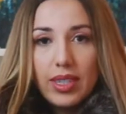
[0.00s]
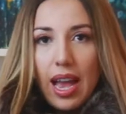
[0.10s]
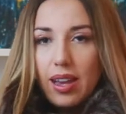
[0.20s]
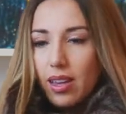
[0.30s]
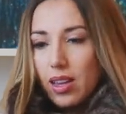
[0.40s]

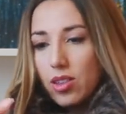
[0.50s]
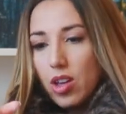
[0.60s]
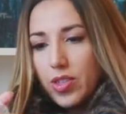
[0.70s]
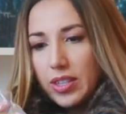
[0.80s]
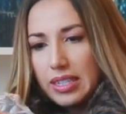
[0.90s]
tag and
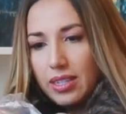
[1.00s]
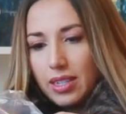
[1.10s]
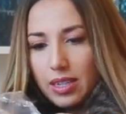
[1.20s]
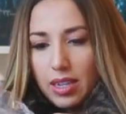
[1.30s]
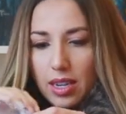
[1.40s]

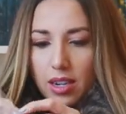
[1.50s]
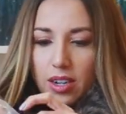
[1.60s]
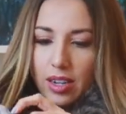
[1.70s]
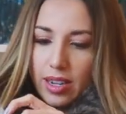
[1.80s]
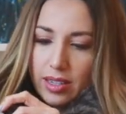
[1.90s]
authenticity
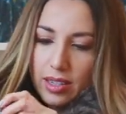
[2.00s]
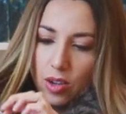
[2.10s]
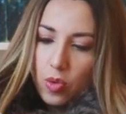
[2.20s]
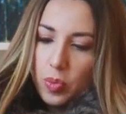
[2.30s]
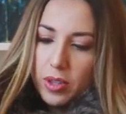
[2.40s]
here.
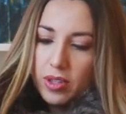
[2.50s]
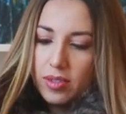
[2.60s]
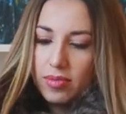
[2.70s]
Let's open.